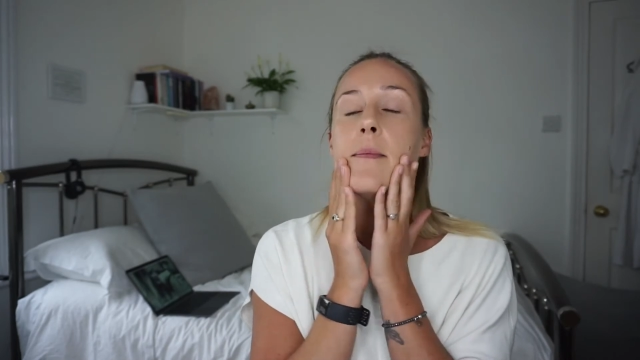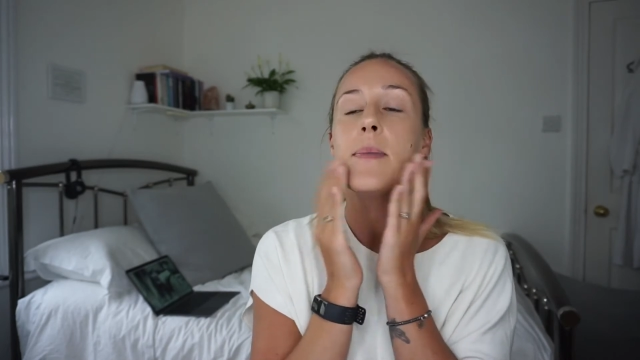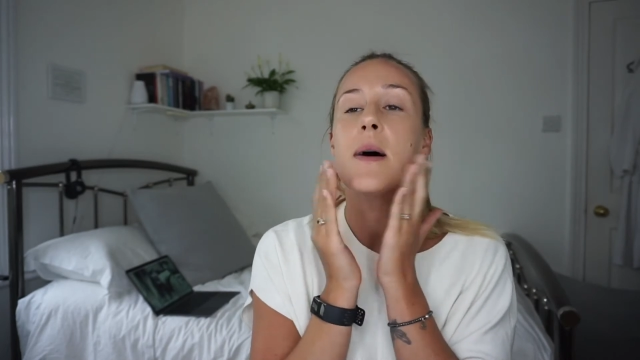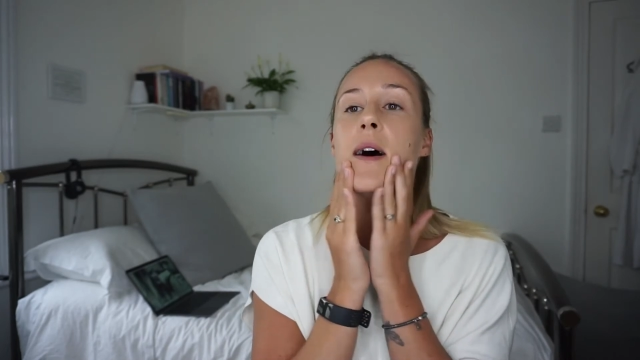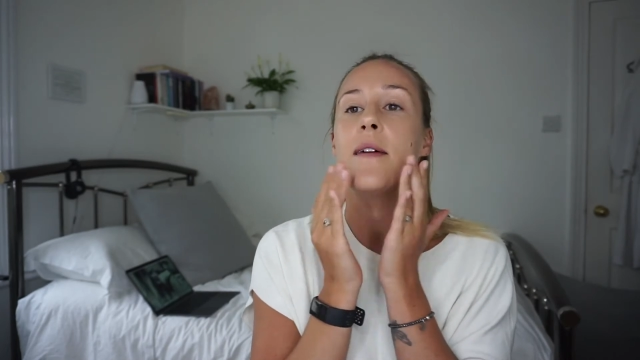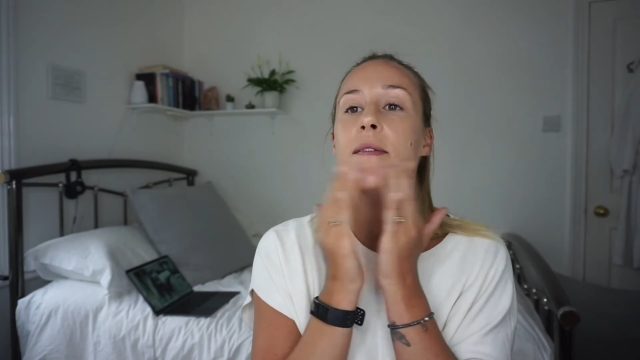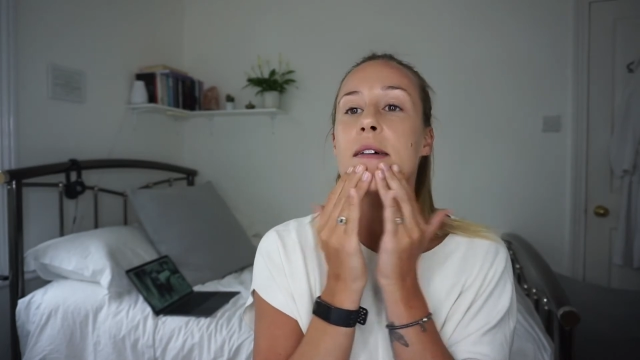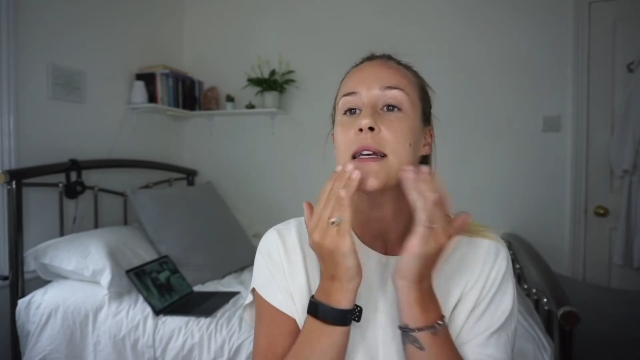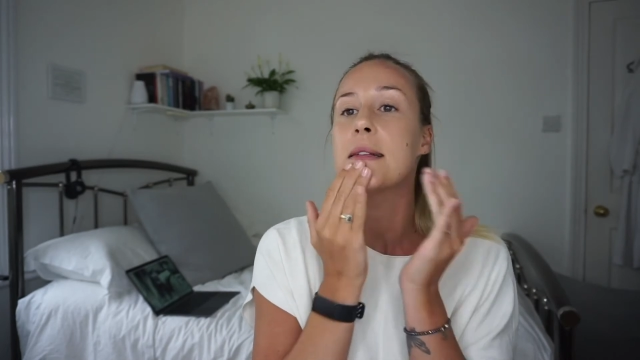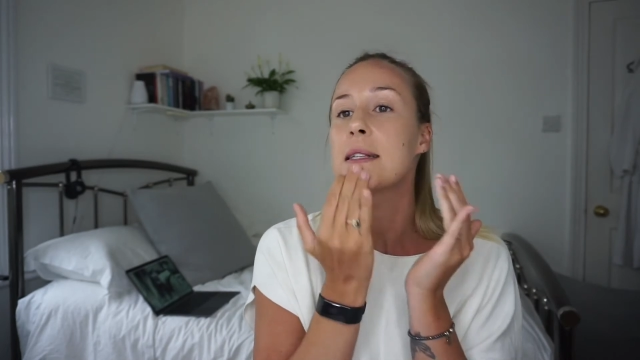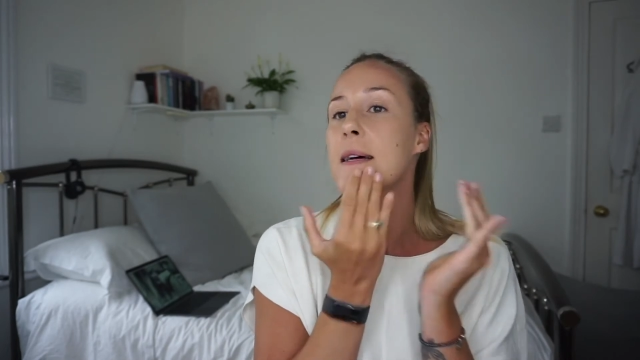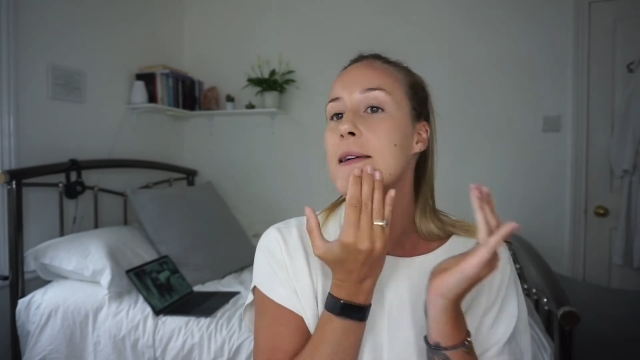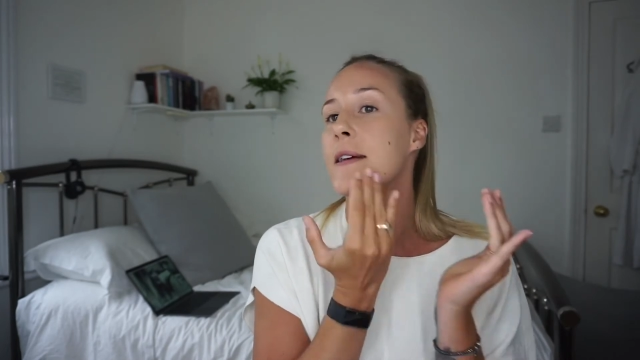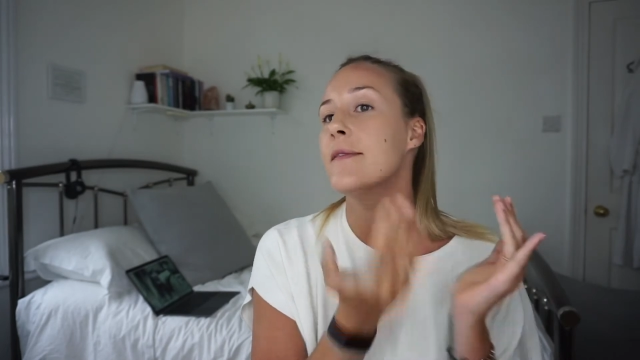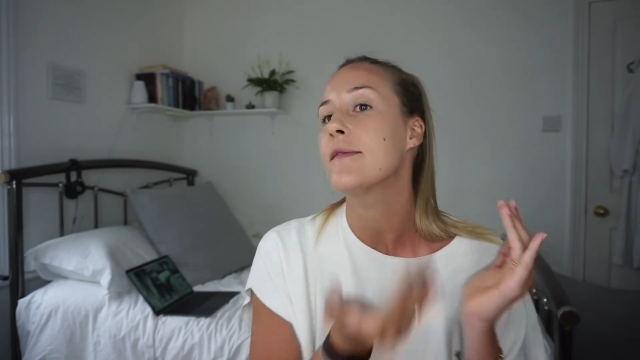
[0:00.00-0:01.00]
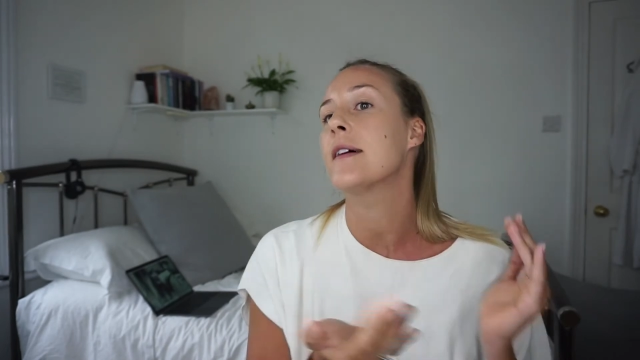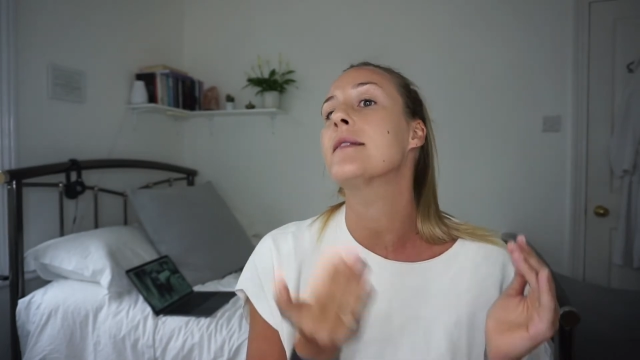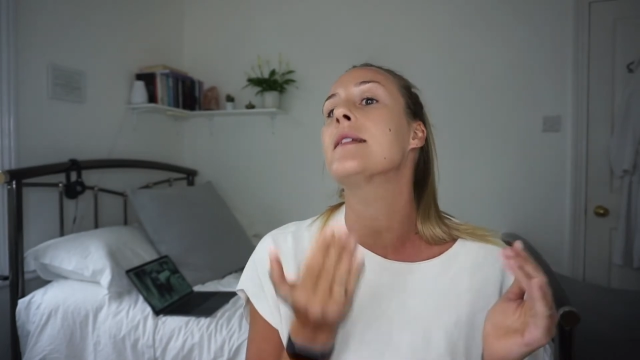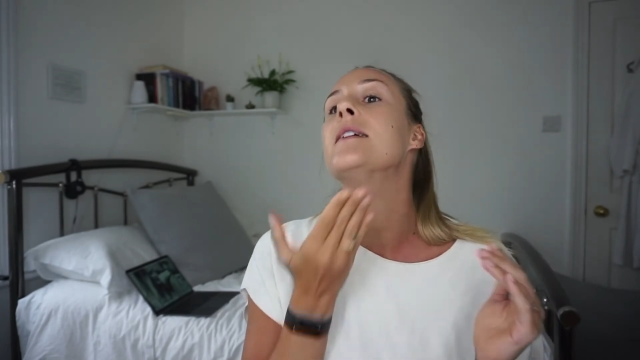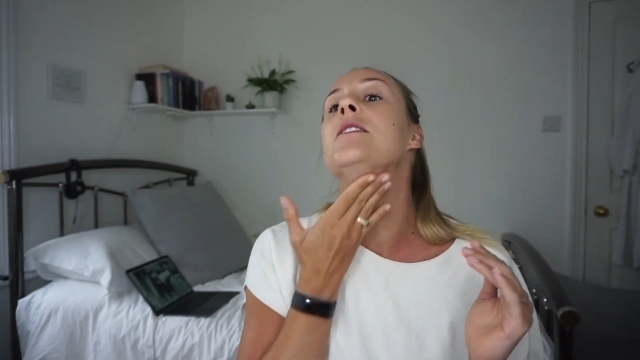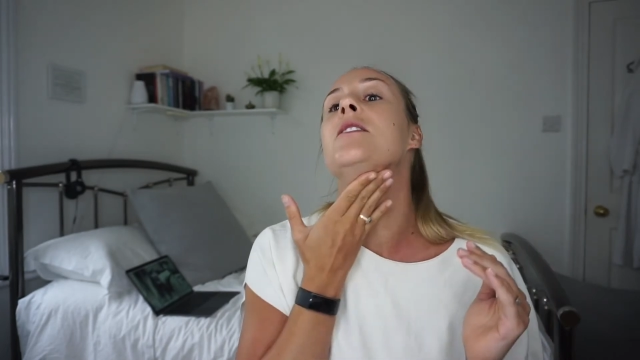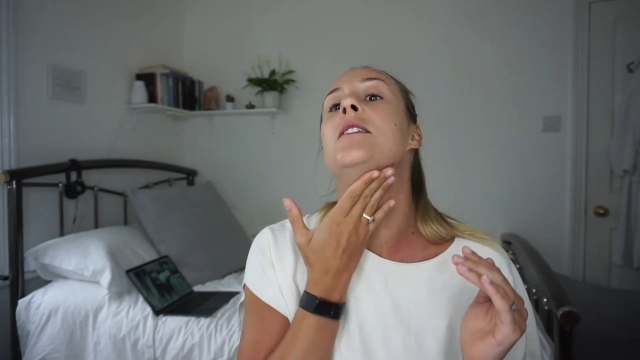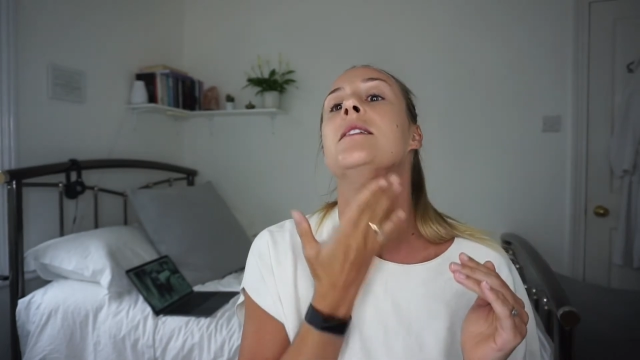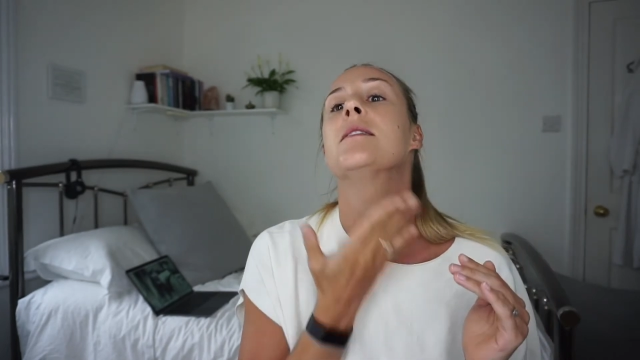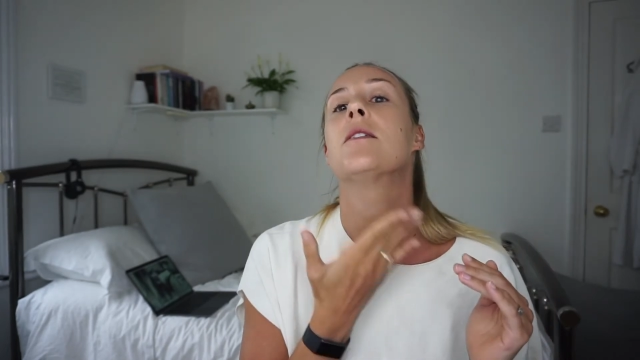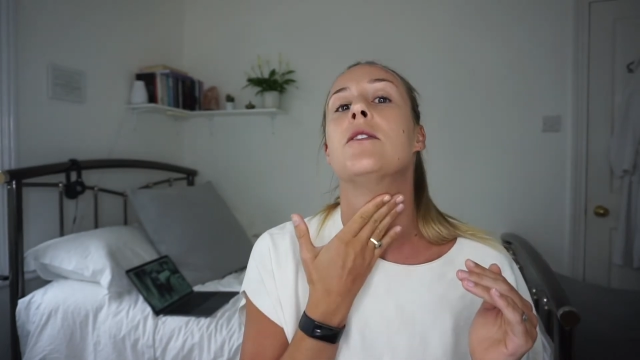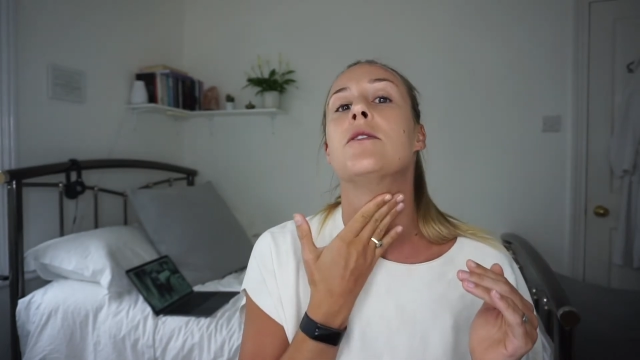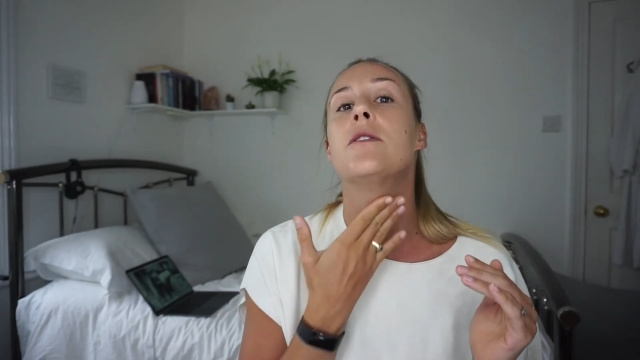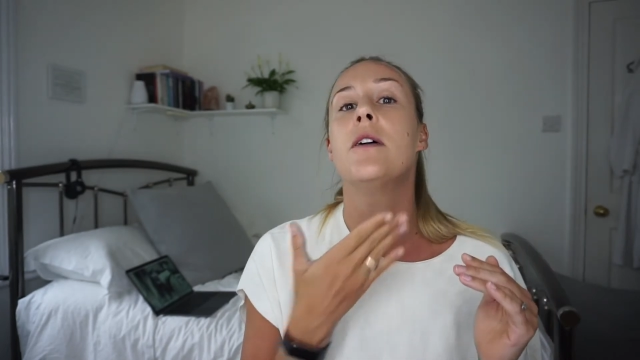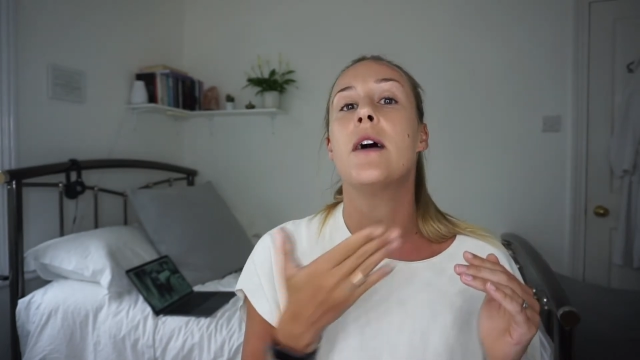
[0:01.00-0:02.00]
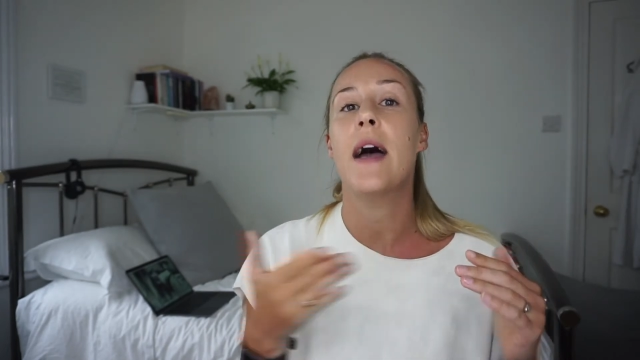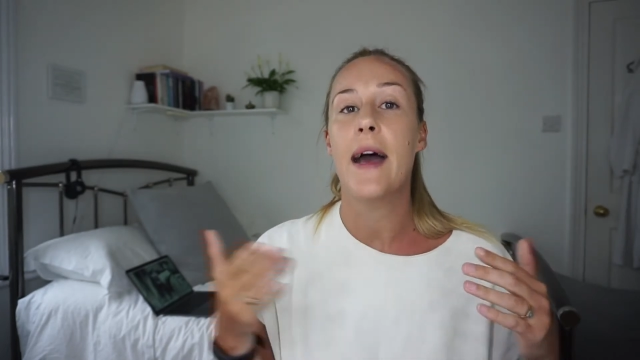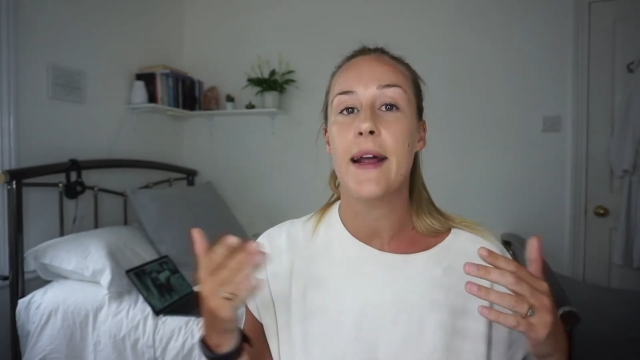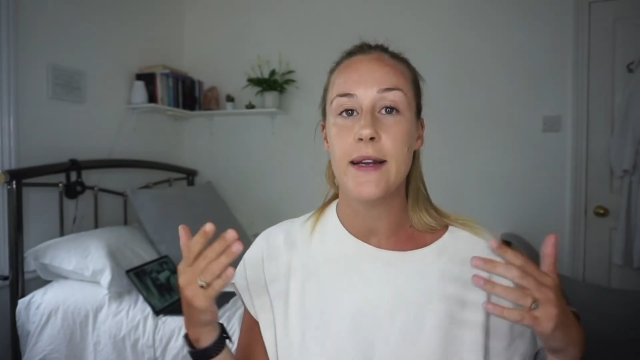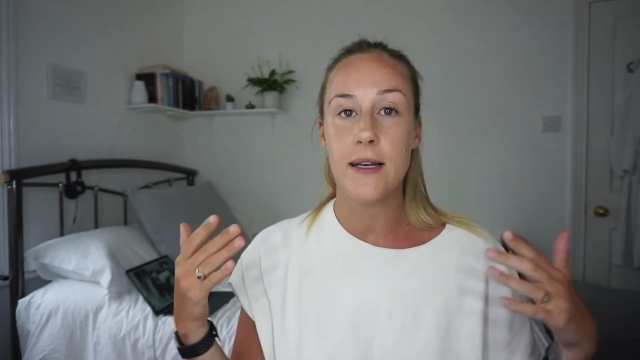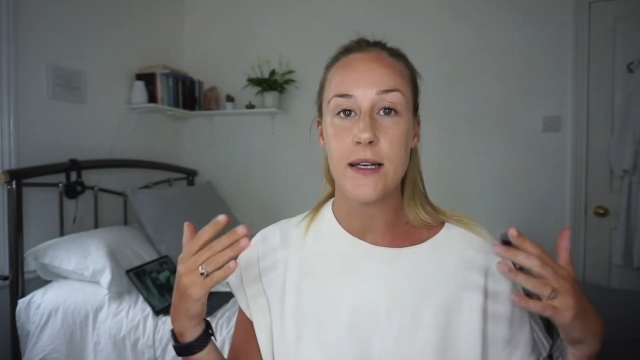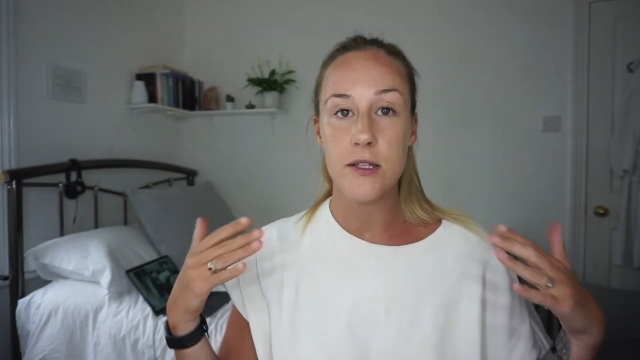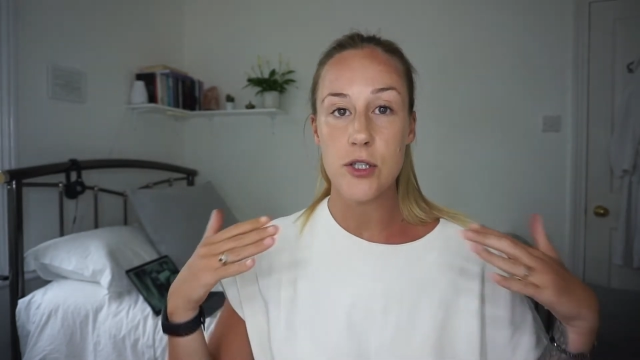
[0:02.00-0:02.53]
Perfect. So foundation is on, and it